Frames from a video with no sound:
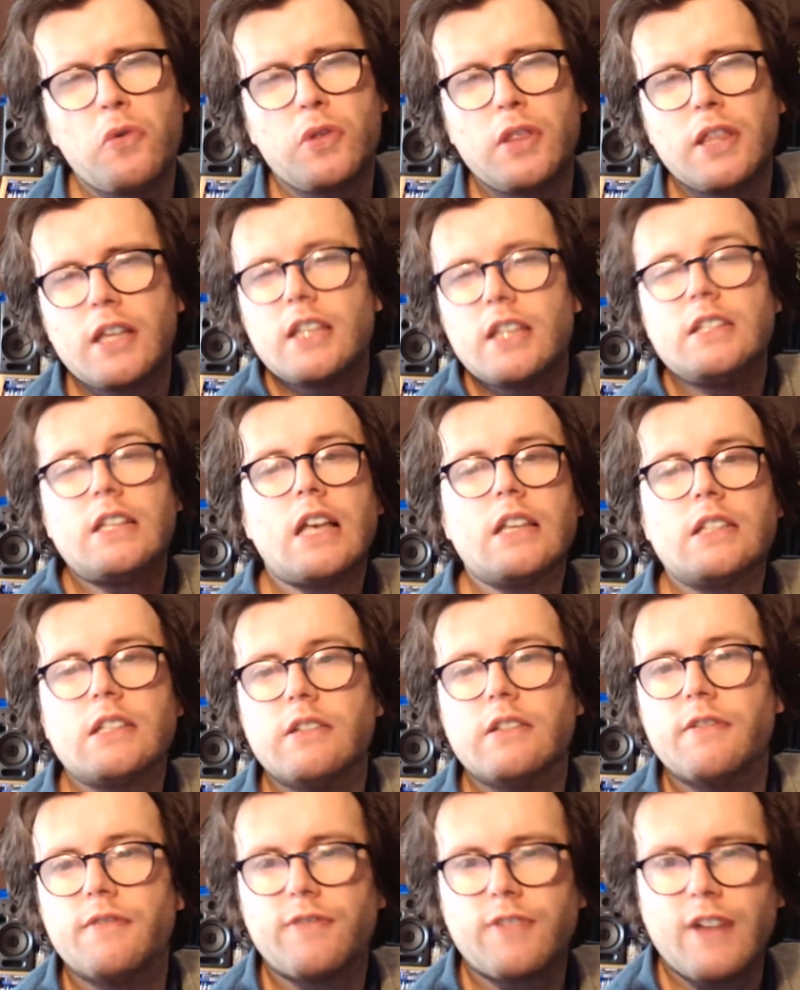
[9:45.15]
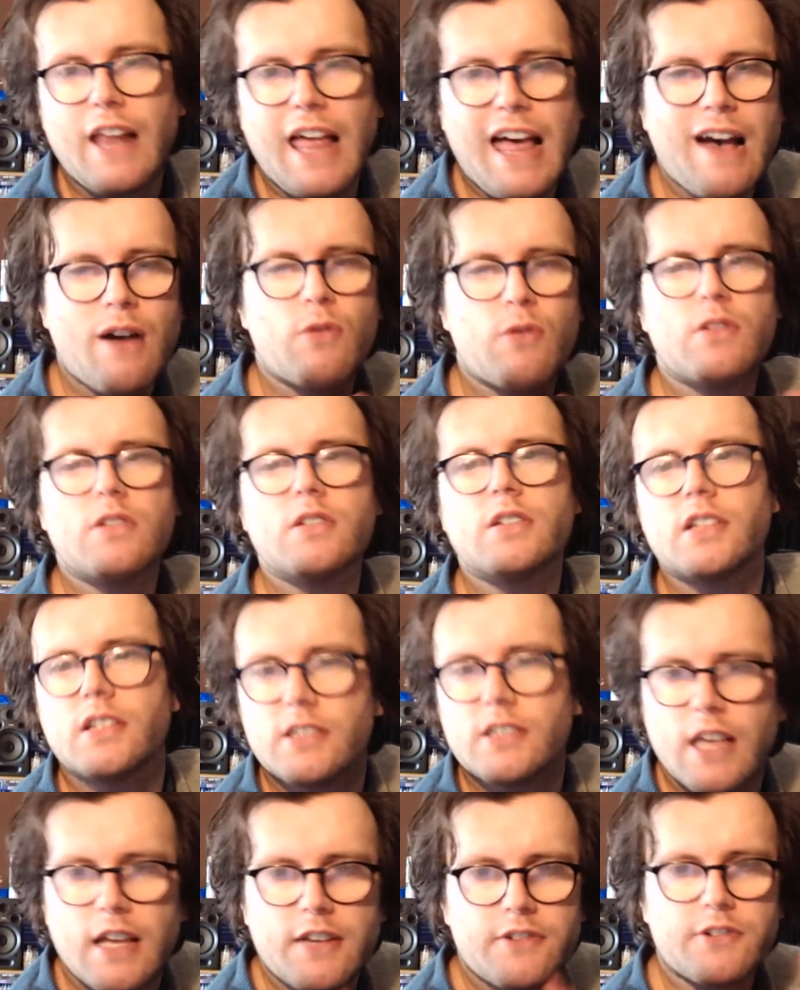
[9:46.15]
they can taste the flowers,
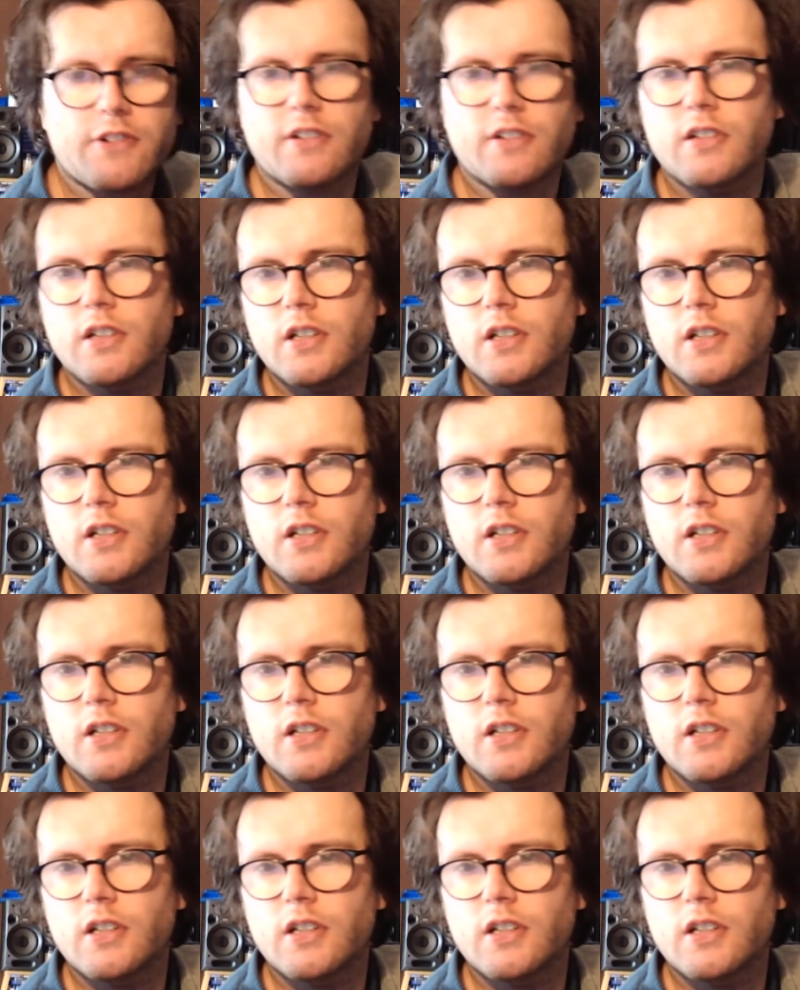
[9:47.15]
etc.,